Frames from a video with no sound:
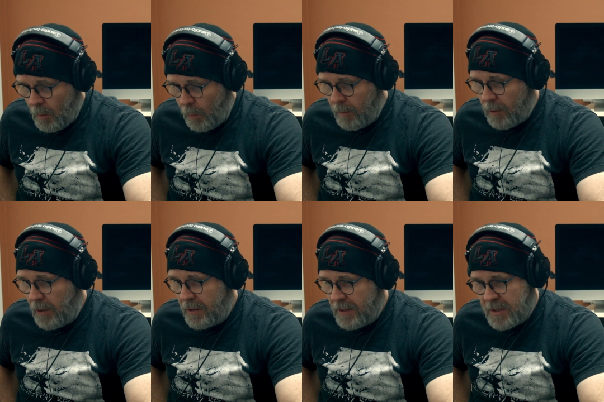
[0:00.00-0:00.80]
We
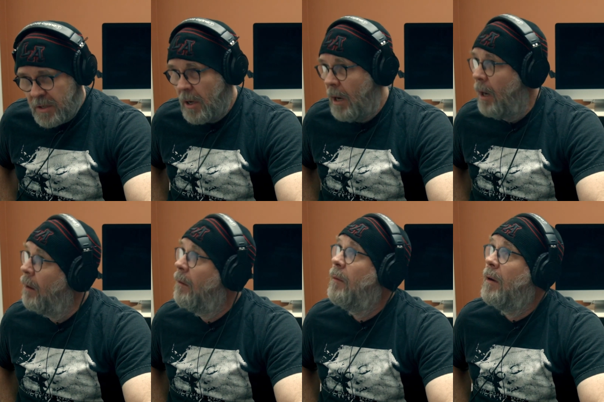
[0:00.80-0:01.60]
wrote this
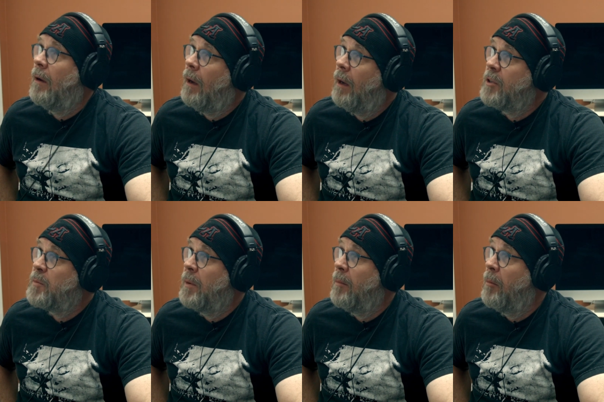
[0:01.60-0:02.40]
song,
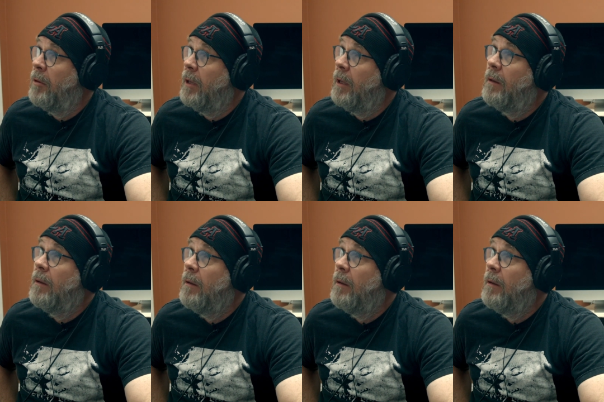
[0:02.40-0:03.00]
gosh, probably